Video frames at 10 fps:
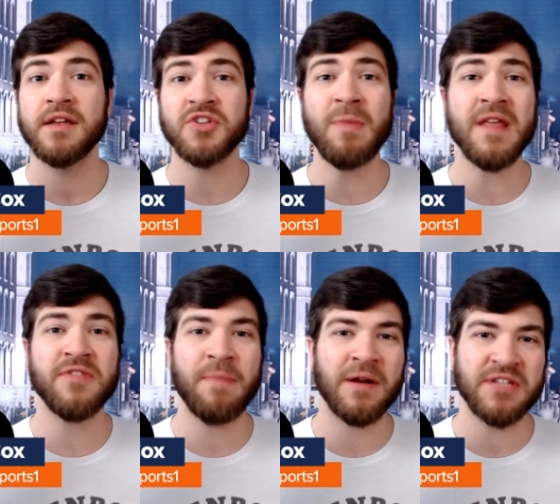So many
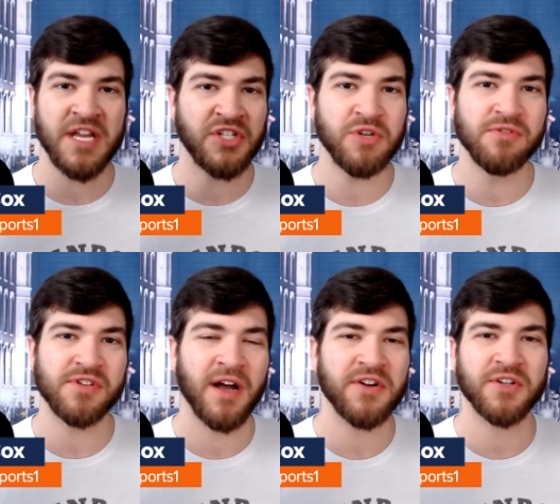of the Bears'
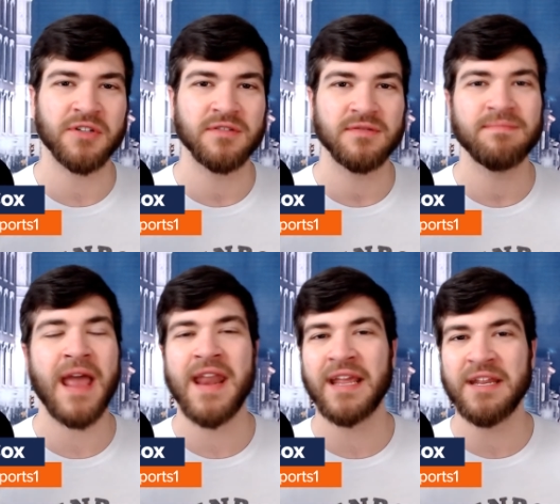issues under
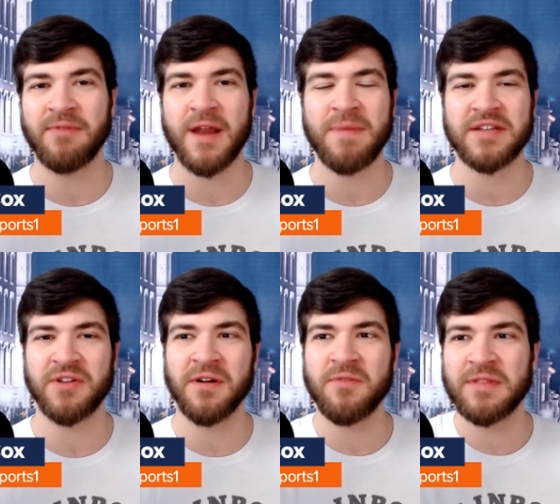Matt Nagy and Ryan Pace
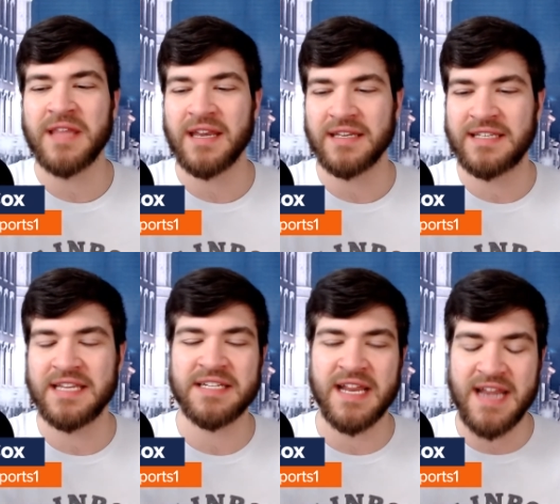started with that
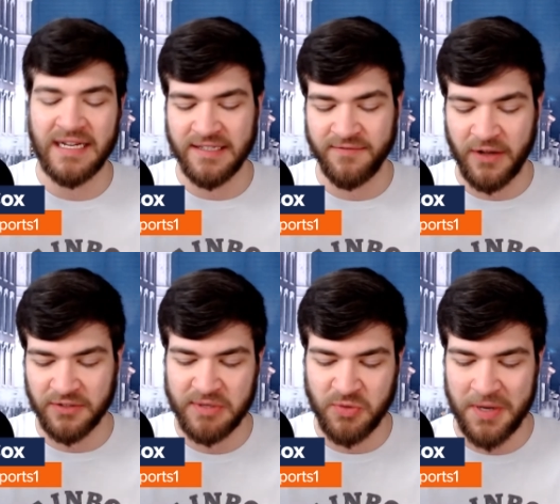disconnect it
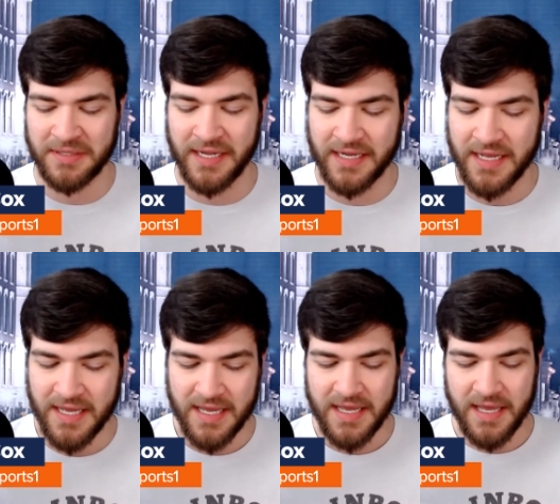felt between like
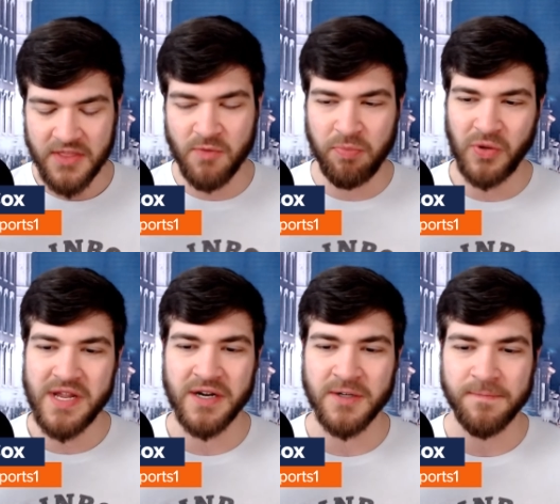the
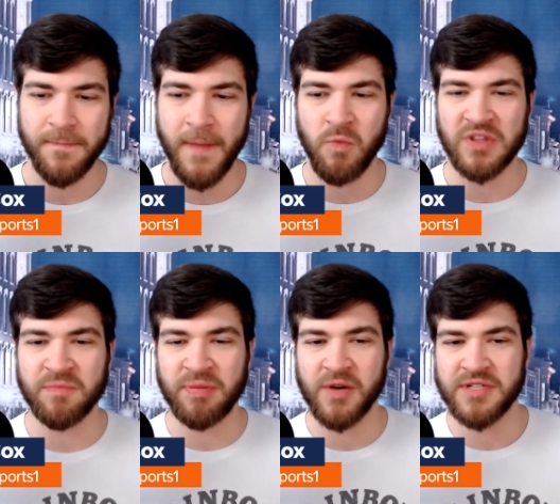player and what
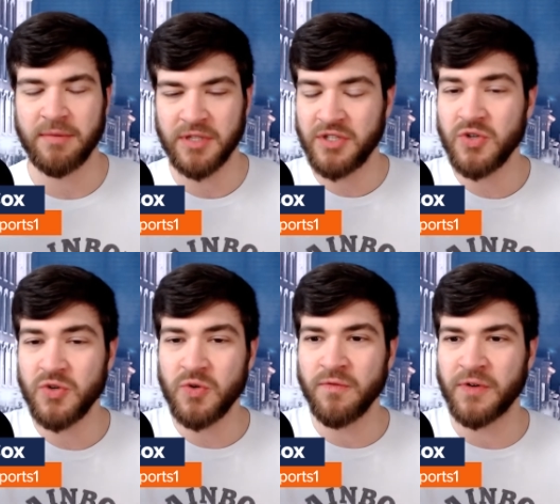the player was able to
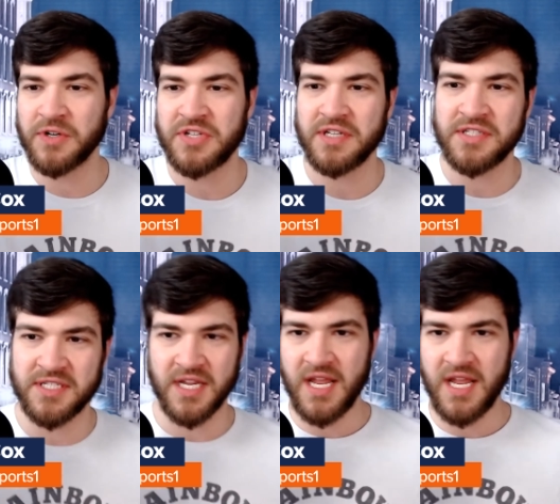do versus